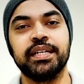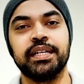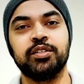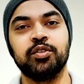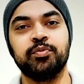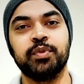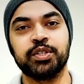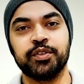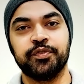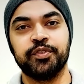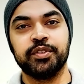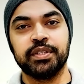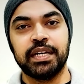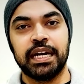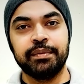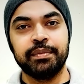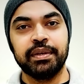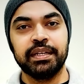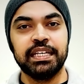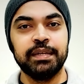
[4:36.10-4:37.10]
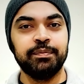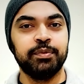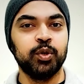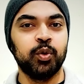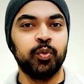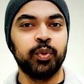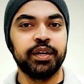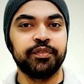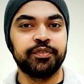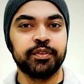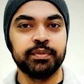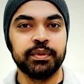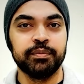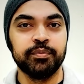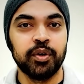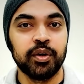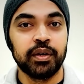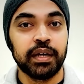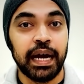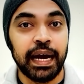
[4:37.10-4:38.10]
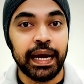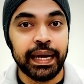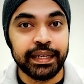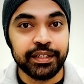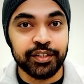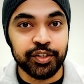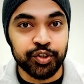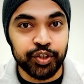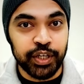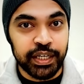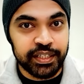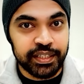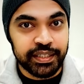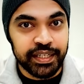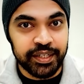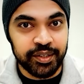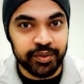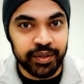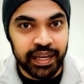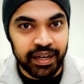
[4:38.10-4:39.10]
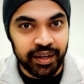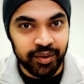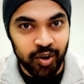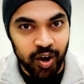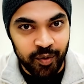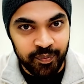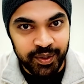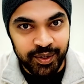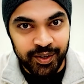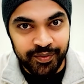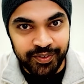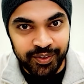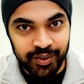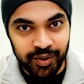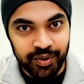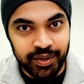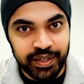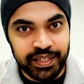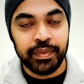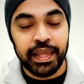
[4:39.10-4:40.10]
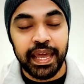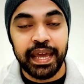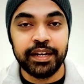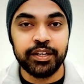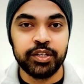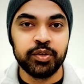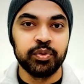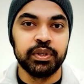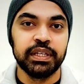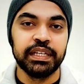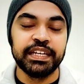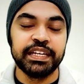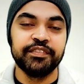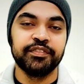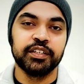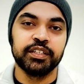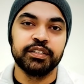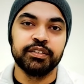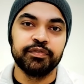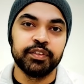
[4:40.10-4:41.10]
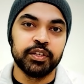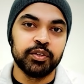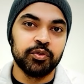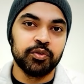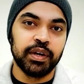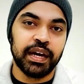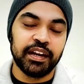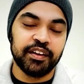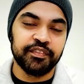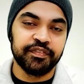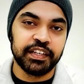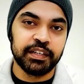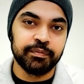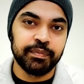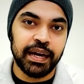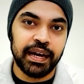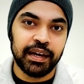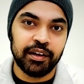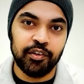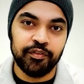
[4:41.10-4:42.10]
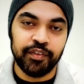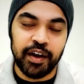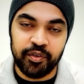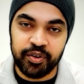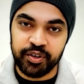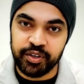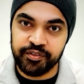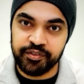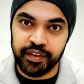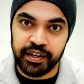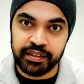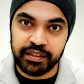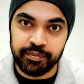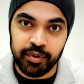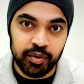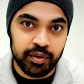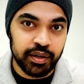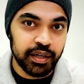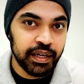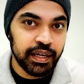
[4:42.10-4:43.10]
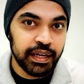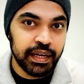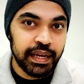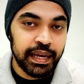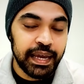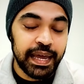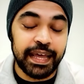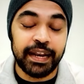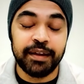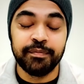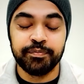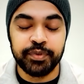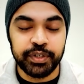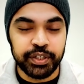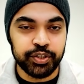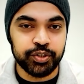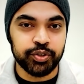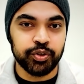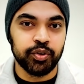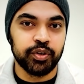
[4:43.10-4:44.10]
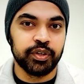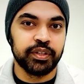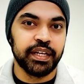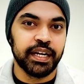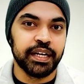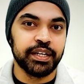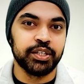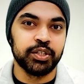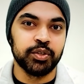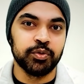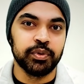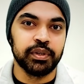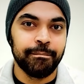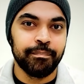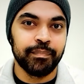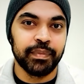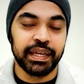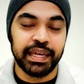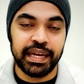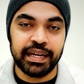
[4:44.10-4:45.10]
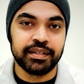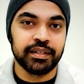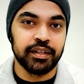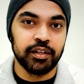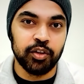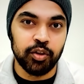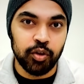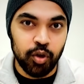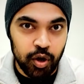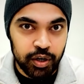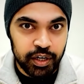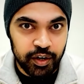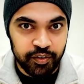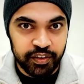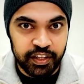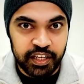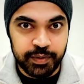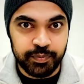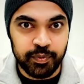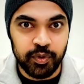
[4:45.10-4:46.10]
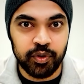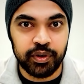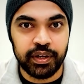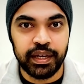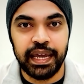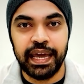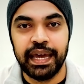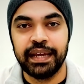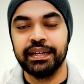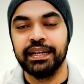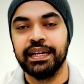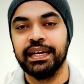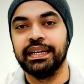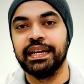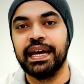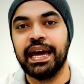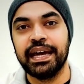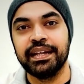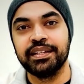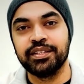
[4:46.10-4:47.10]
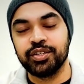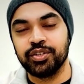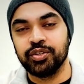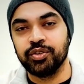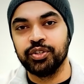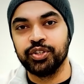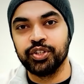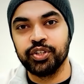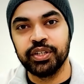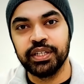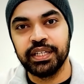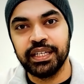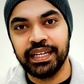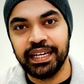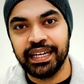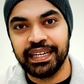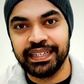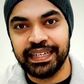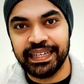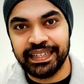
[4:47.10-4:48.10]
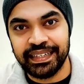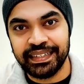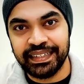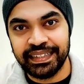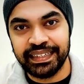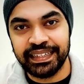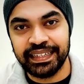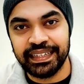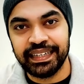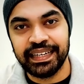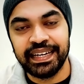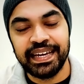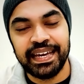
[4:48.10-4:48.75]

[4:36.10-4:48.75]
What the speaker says: too much of your time and keep you away from the book. I suggest that you get a copy of yours and do leave a review and a feedback of how did you find the book. And I'm pretty sure that you will get a lot out of this book and enhance your journey in data cleaning